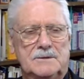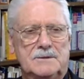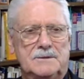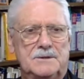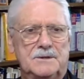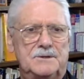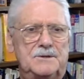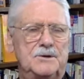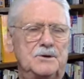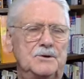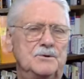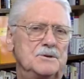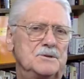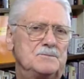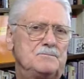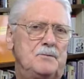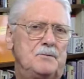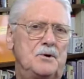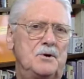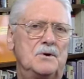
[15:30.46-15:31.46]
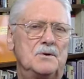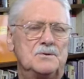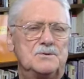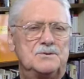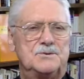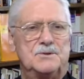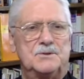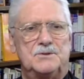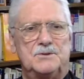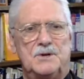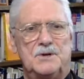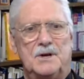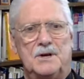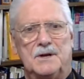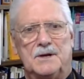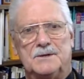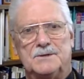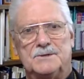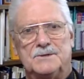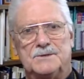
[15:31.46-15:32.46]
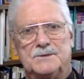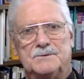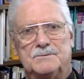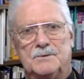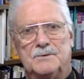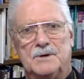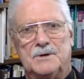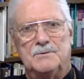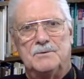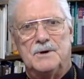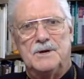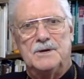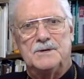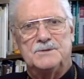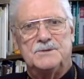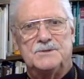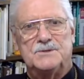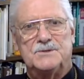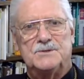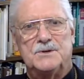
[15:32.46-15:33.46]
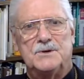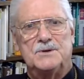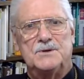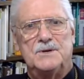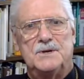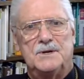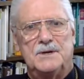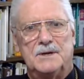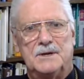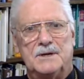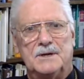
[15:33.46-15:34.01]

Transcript: To do as Paul suggests requires a certainty,